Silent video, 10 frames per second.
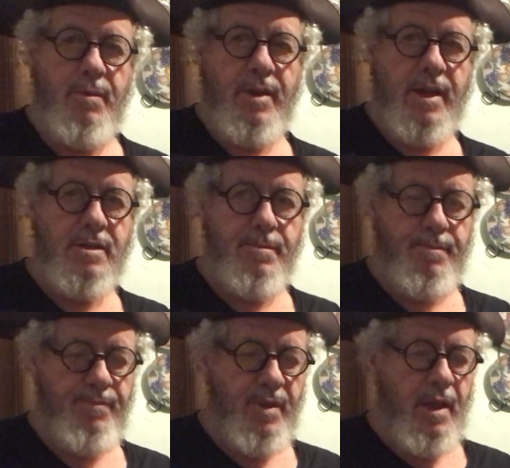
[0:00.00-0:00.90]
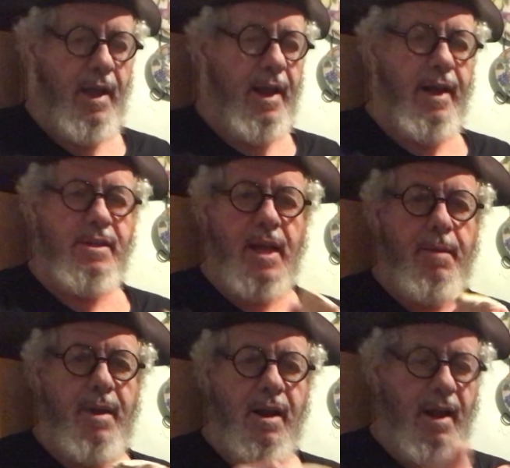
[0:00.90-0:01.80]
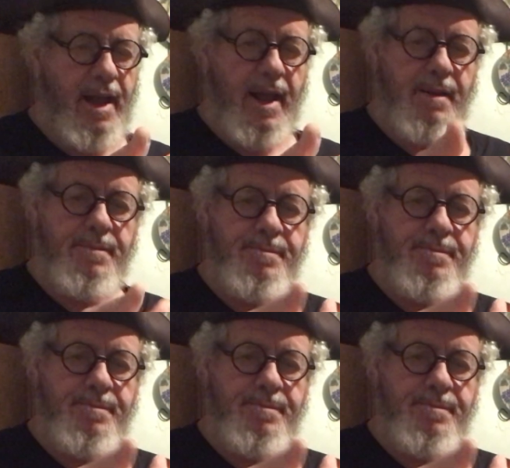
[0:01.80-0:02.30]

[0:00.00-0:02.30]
we got some. I take me clay.